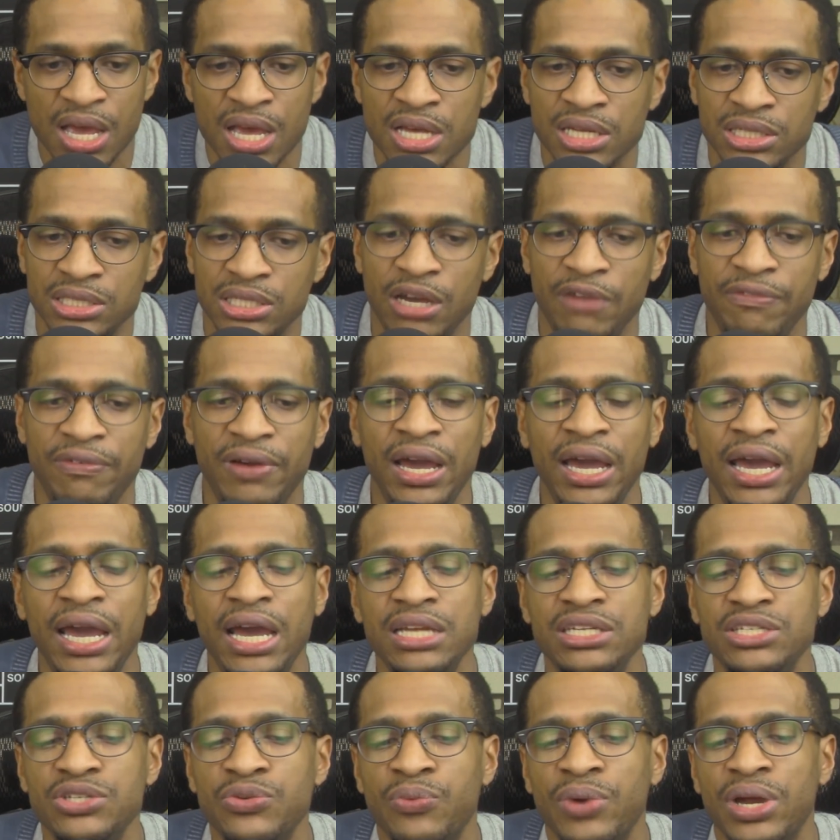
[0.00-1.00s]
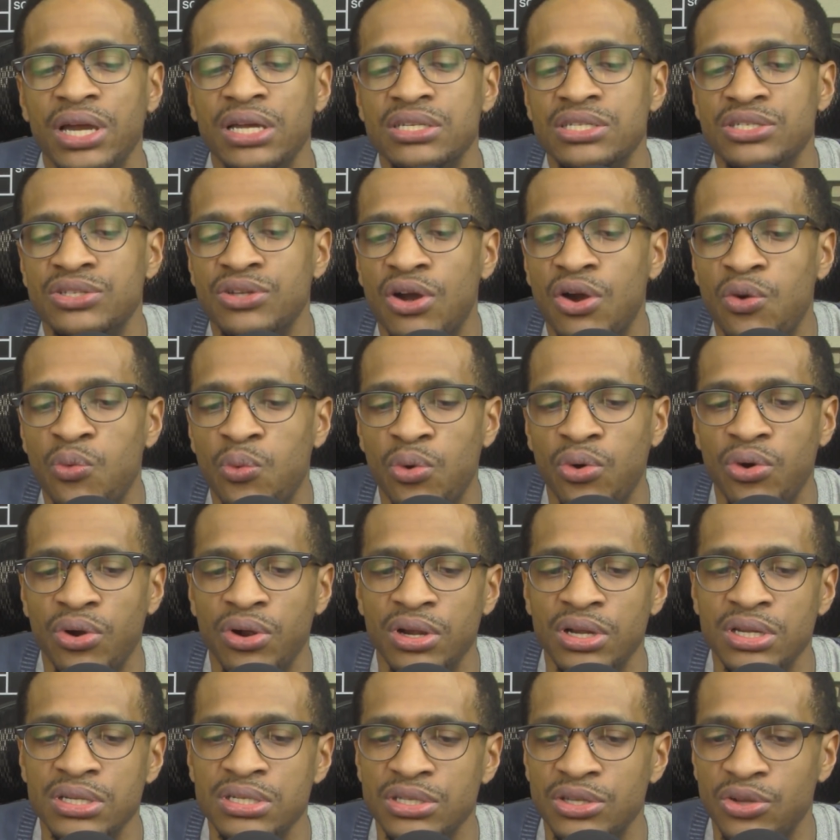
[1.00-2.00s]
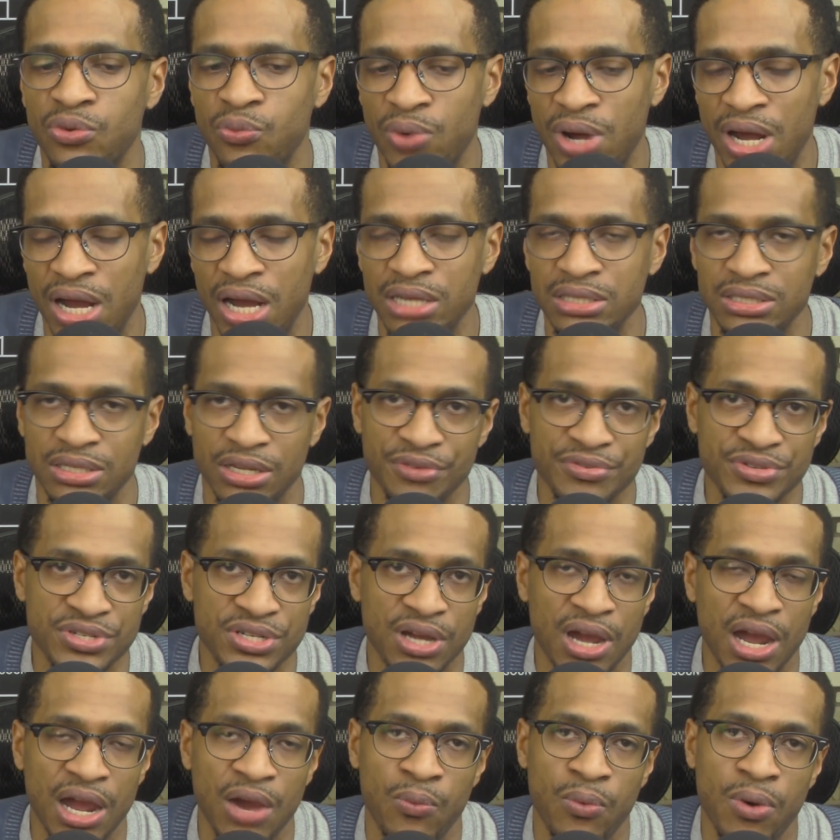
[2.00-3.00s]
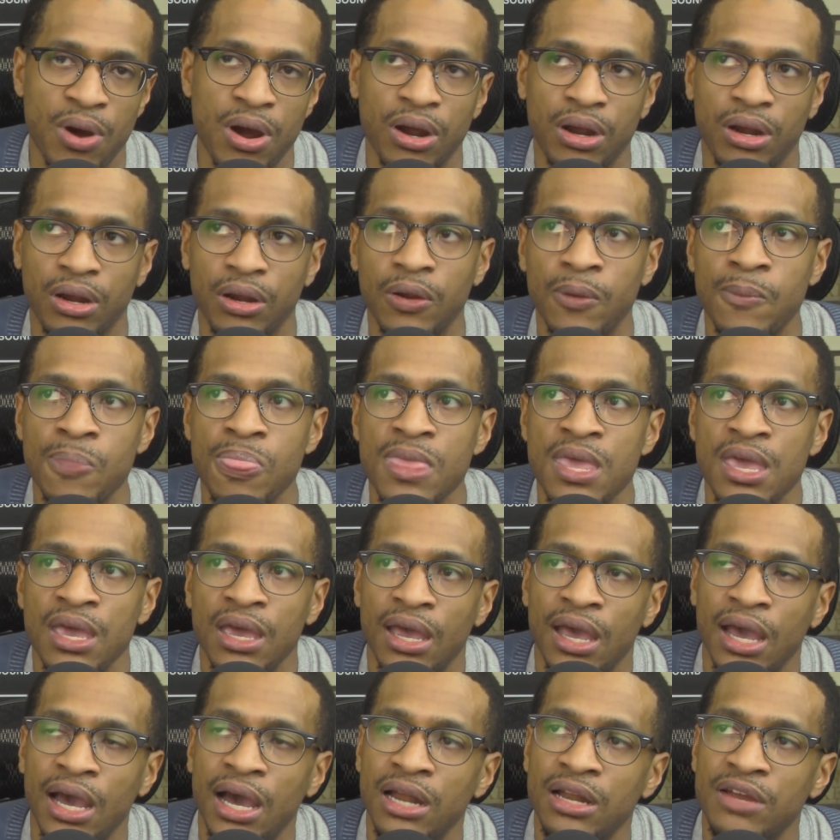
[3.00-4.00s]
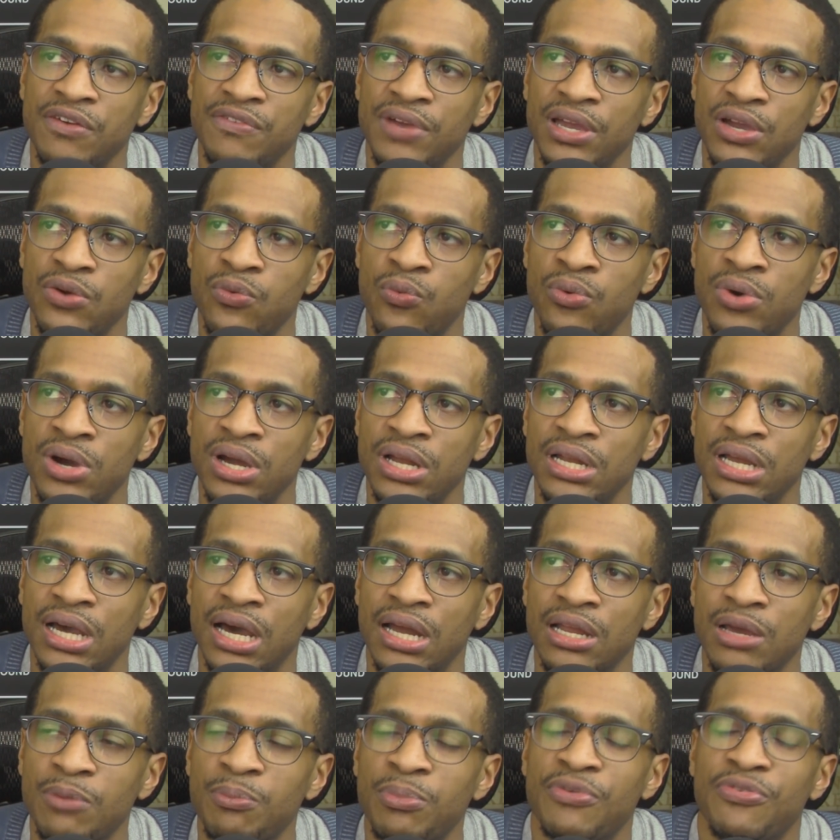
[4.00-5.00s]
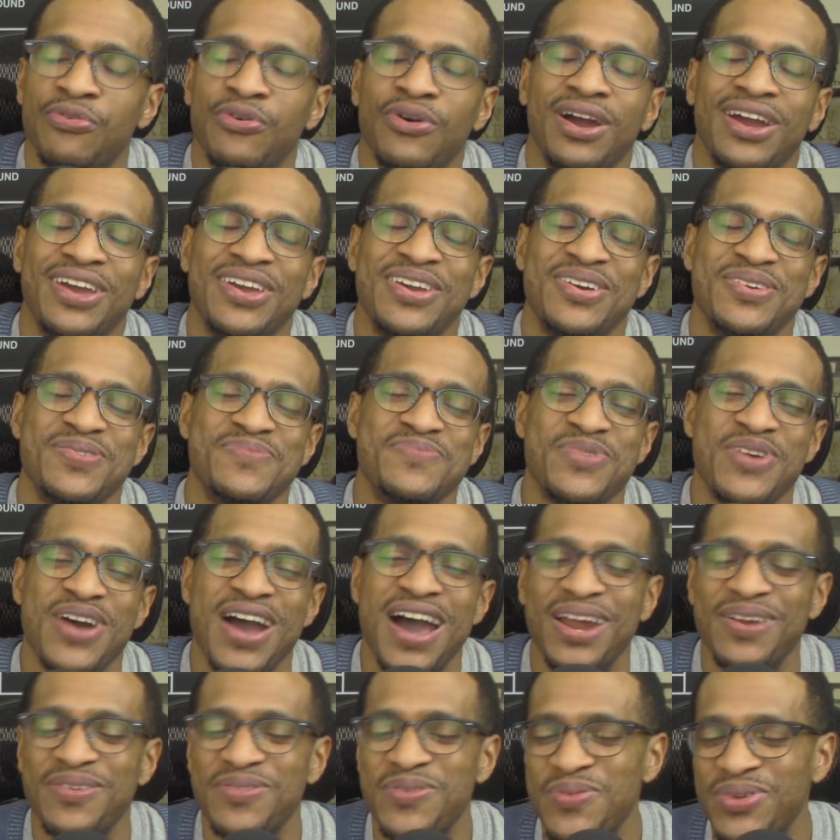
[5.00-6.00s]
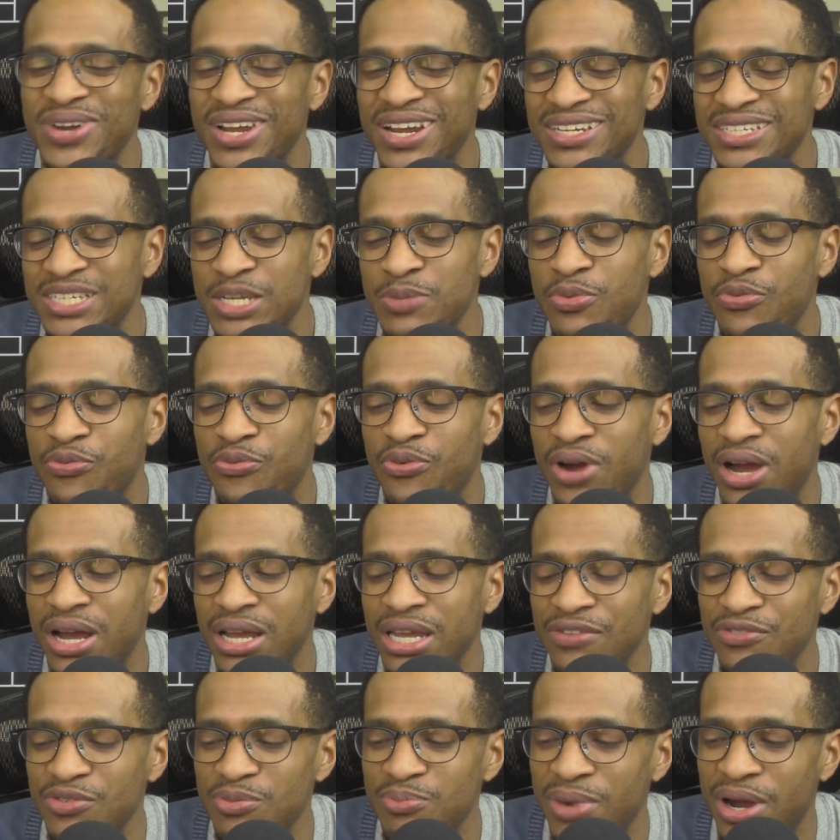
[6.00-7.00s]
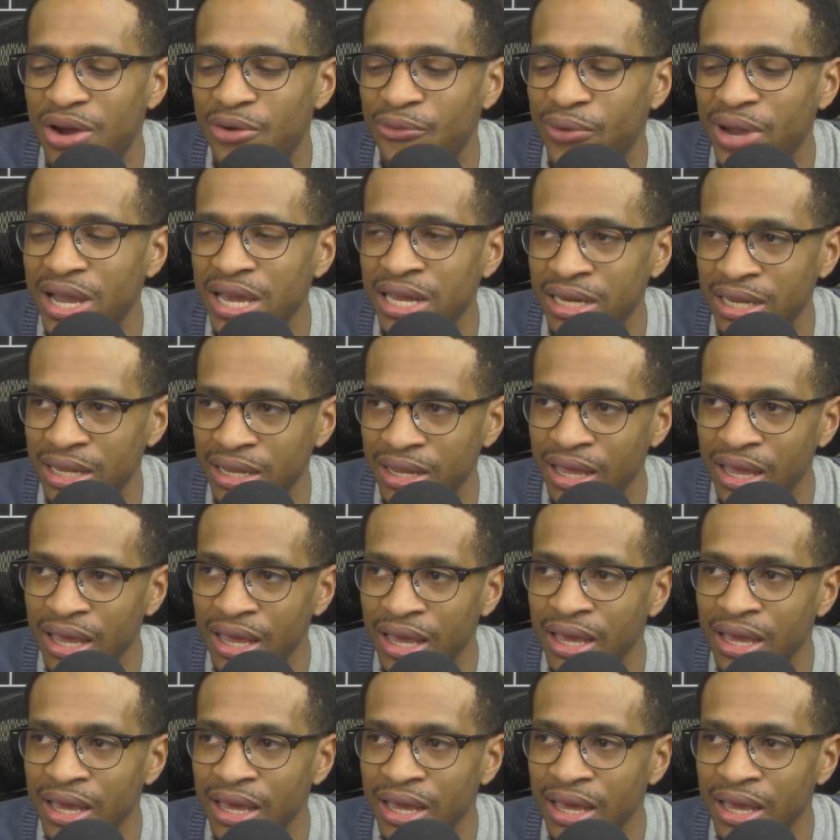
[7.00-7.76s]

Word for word: So if I had to rate Star Wars: The Rise of Skywalker out of a one out of before I, out of a one out of ten, before I give you my rating,